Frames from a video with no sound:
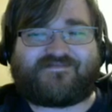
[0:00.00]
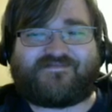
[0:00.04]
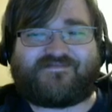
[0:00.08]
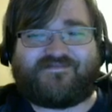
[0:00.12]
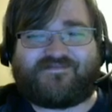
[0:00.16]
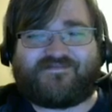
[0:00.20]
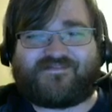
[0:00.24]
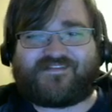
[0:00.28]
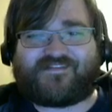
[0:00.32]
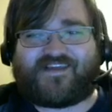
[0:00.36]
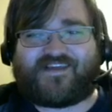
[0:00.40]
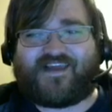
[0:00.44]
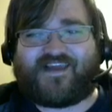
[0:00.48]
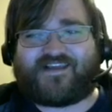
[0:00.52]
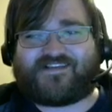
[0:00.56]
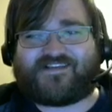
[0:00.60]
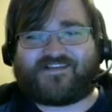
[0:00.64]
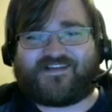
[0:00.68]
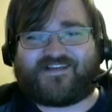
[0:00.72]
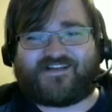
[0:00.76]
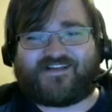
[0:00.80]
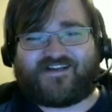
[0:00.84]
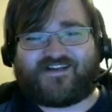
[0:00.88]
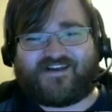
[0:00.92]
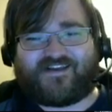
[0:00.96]
Can't you
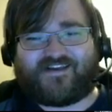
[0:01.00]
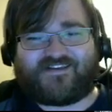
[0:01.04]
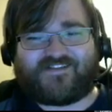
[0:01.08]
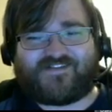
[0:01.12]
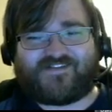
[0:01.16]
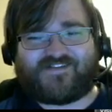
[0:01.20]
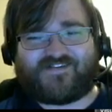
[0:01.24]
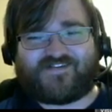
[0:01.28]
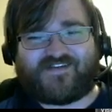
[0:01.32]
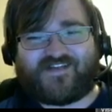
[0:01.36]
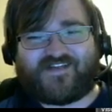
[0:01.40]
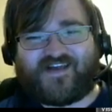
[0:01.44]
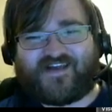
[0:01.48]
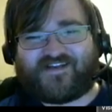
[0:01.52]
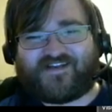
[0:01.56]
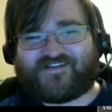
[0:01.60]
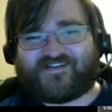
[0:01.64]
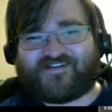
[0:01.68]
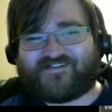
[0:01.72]
tell I enjoy that?